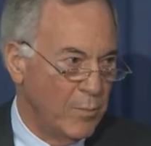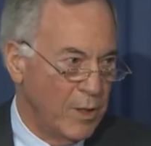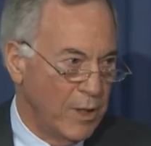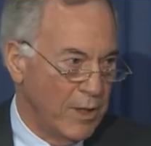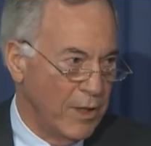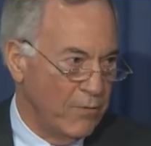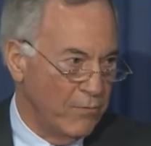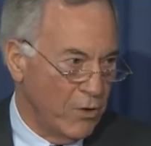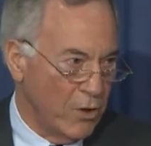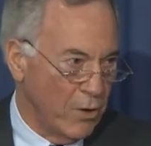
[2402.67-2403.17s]

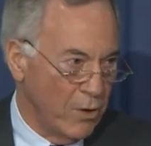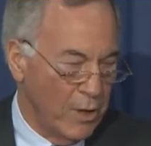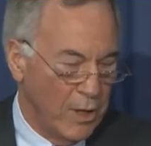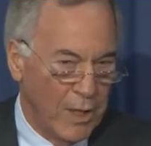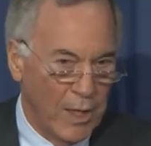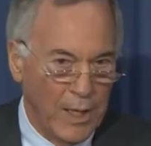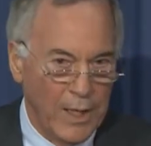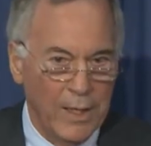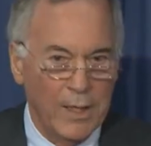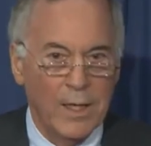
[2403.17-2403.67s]
believe it or
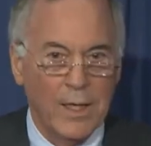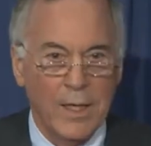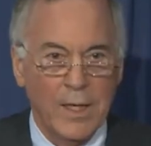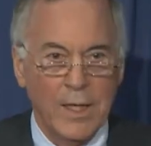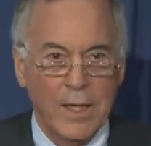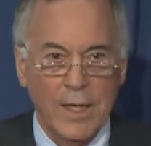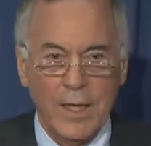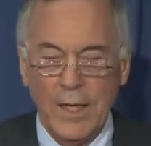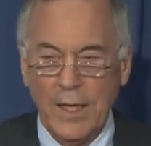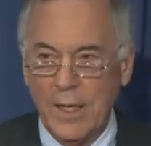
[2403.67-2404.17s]
not,
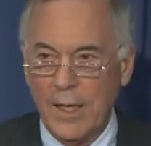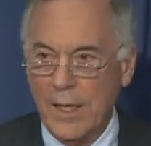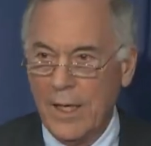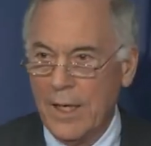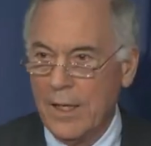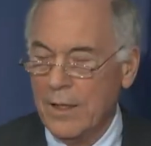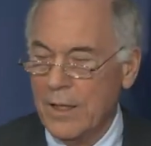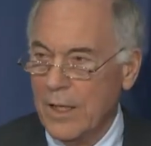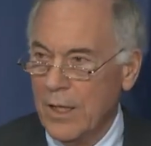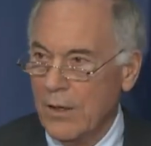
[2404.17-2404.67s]
and,
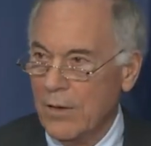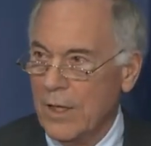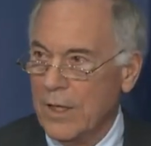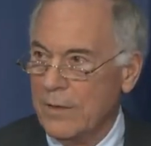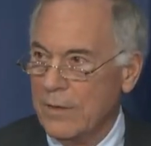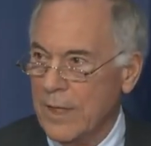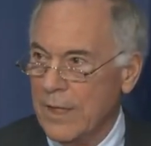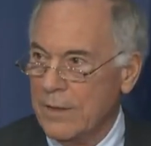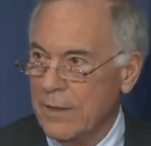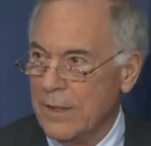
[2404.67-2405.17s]
and the only
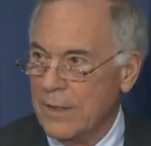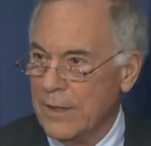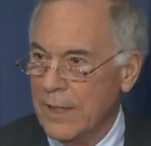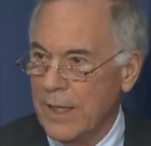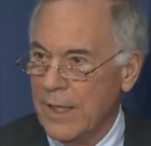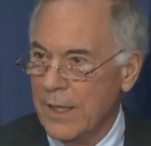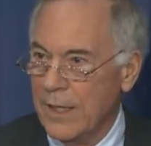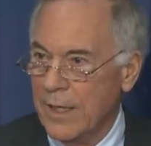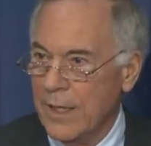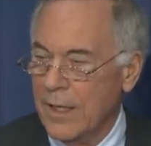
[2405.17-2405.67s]
thing that
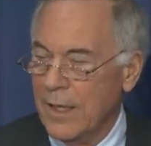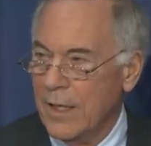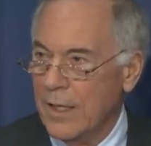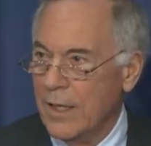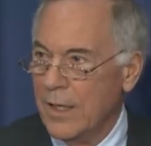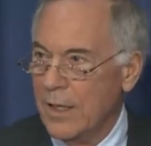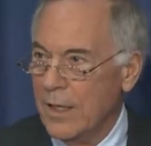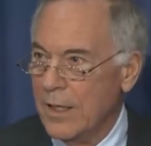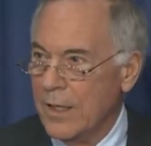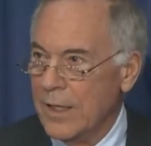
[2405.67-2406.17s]
they
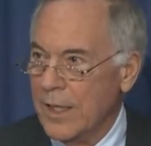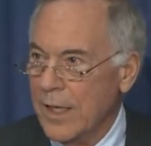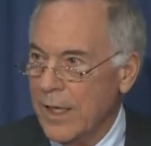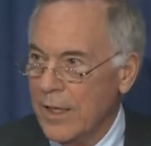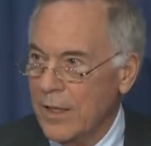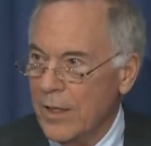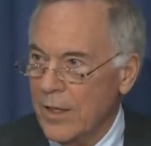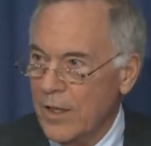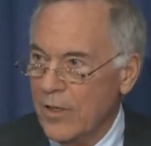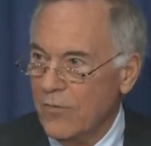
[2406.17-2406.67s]
uh,
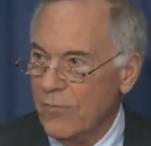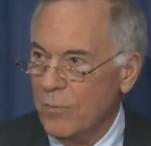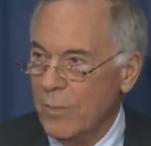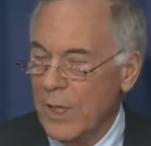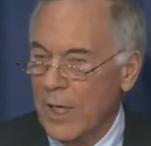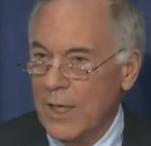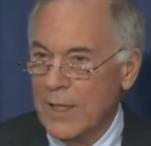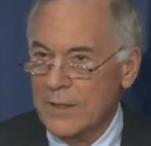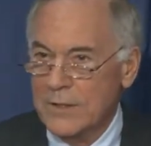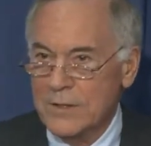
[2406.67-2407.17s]
can live
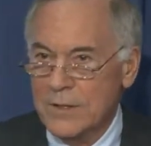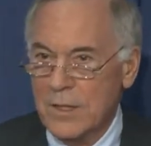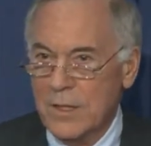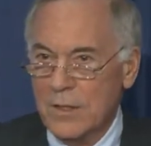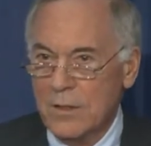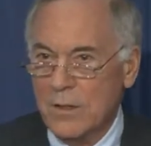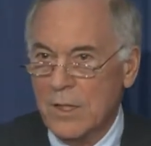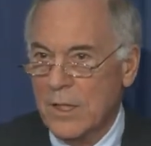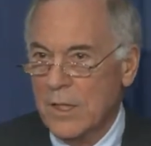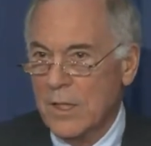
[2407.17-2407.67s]
by.
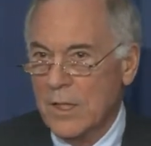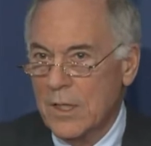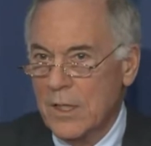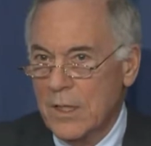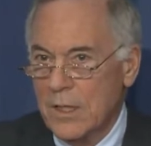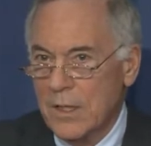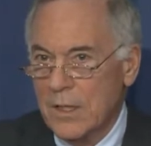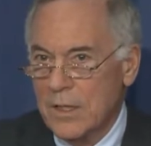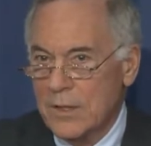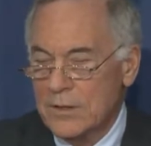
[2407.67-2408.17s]
So
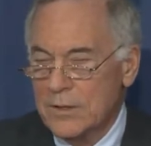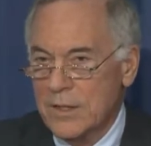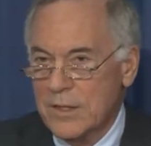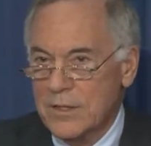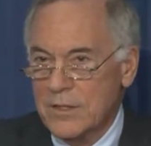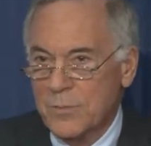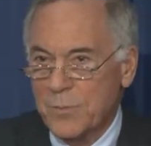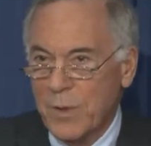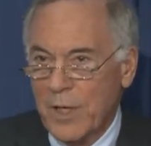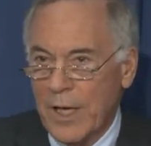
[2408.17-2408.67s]
it, it's
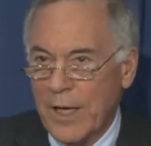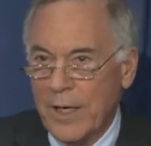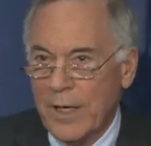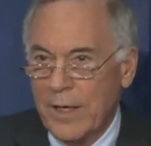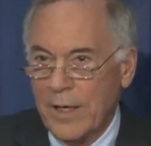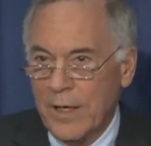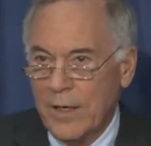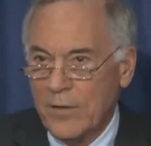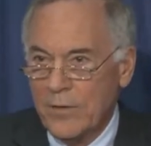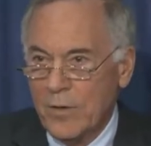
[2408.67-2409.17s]

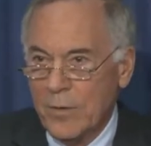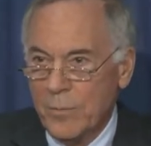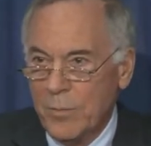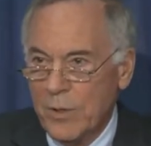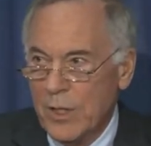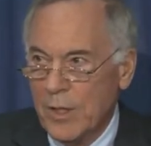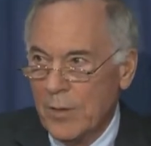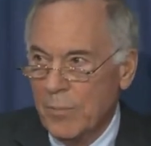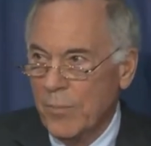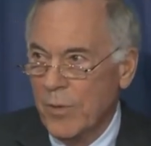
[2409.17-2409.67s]
explaining to
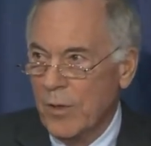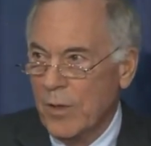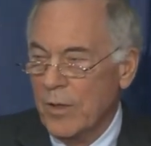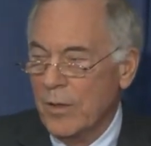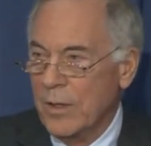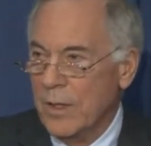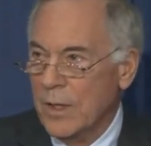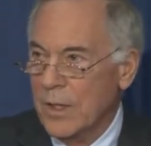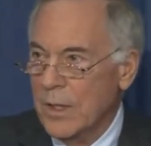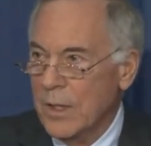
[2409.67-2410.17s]

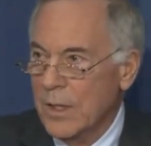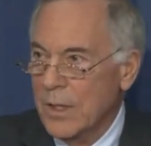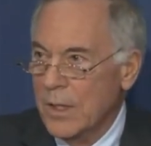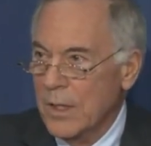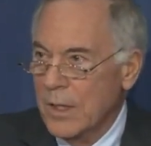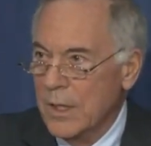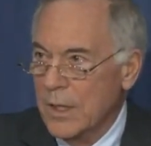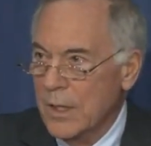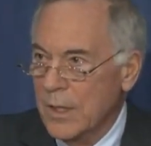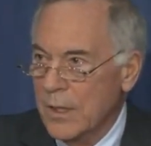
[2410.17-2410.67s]
people
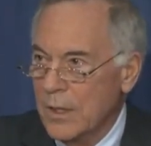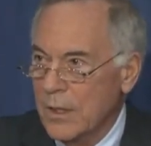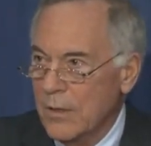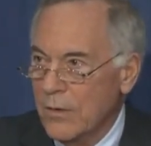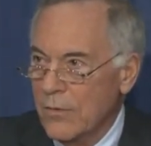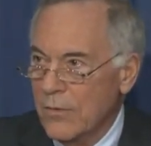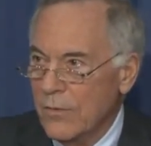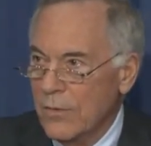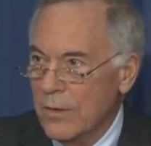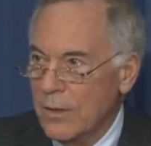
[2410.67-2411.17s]
in
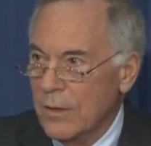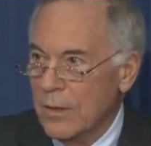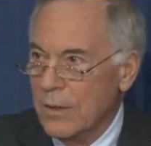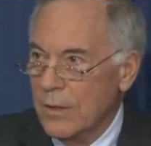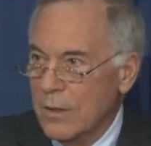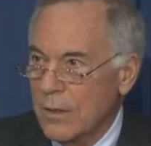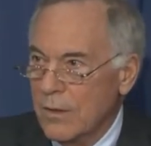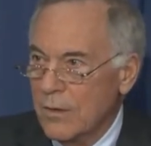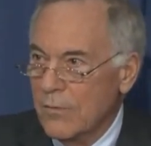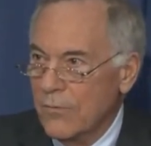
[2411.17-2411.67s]

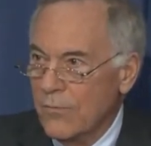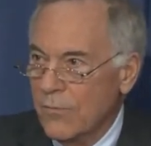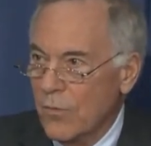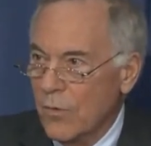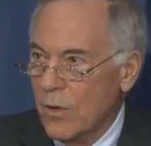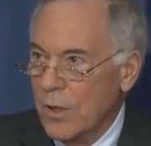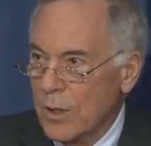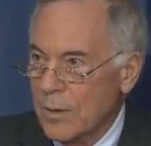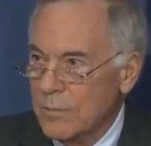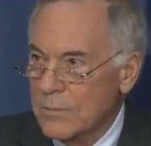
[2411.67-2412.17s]

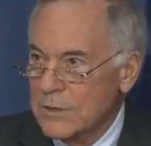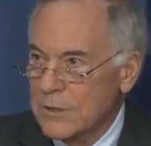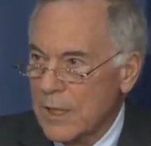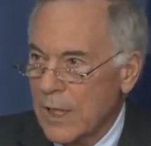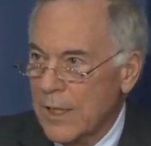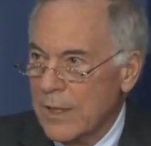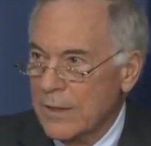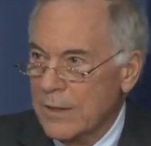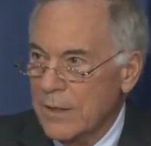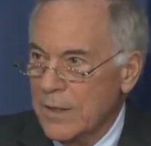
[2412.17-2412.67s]
forums
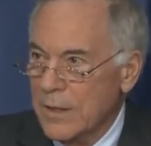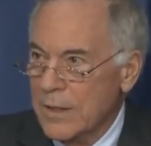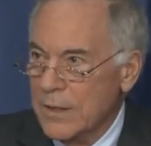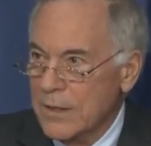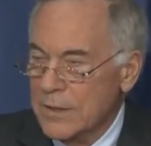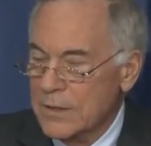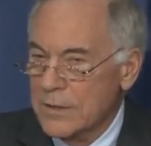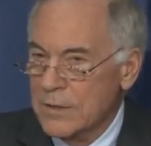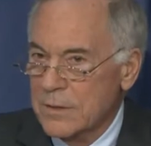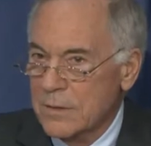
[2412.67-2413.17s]
like
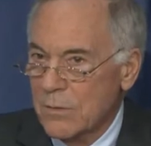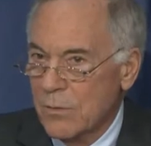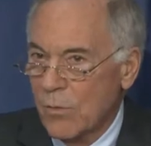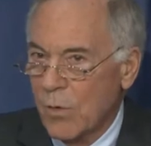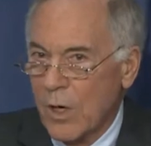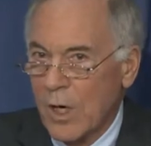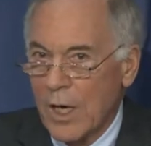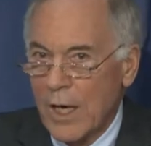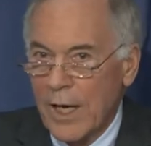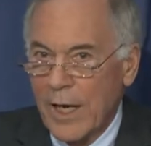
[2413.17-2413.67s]
this
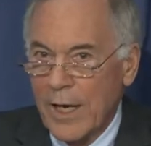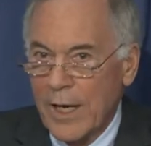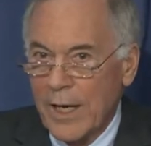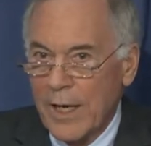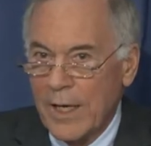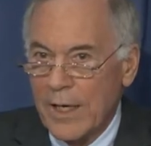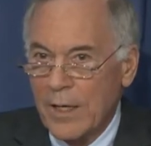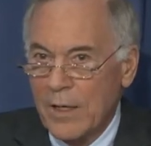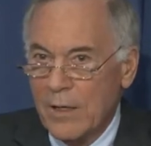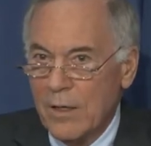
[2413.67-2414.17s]

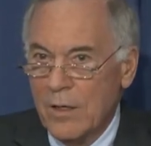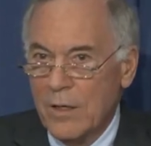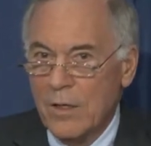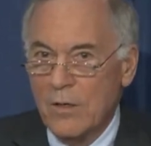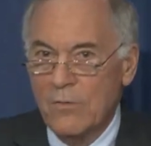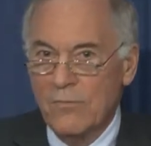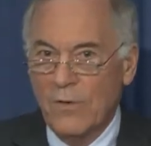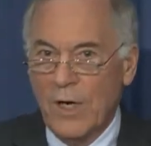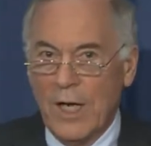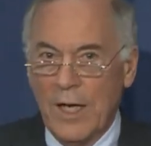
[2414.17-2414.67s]
why
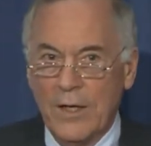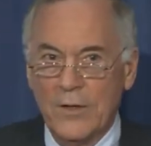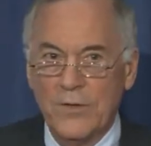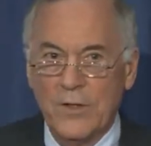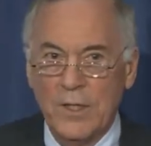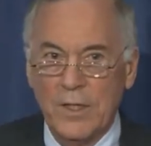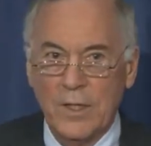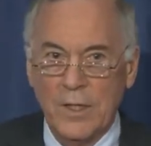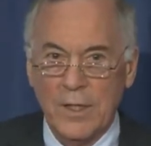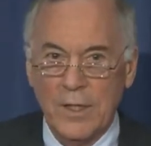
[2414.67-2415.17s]

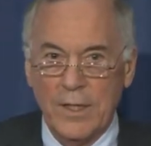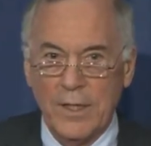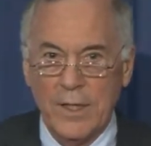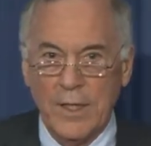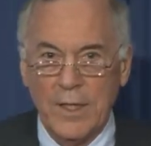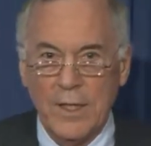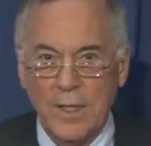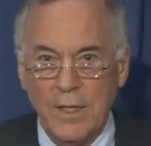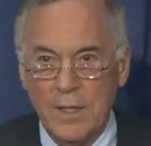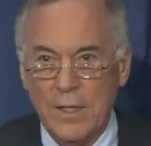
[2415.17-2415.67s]

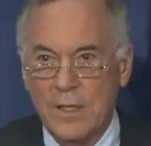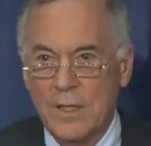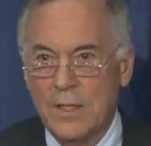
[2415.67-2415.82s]
volatility